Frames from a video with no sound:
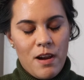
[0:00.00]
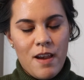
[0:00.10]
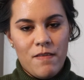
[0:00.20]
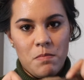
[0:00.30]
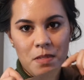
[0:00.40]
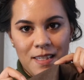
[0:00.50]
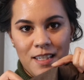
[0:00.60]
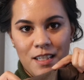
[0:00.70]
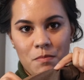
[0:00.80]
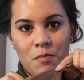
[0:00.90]
have the
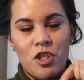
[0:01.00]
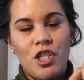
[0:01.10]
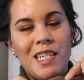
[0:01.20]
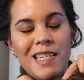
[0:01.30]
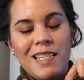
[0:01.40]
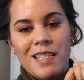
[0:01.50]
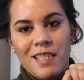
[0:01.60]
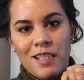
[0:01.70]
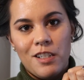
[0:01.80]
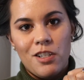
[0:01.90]
machine
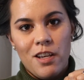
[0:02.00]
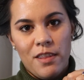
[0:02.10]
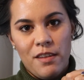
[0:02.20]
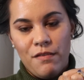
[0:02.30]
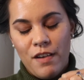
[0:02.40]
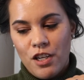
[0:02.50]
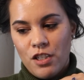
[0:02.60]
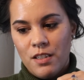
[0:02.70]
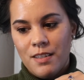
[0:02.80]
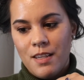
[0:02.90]
stitch on the
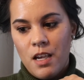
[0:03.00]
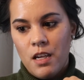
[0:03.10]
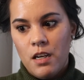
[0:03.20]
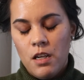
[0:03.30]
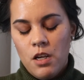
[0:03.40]
fashion side.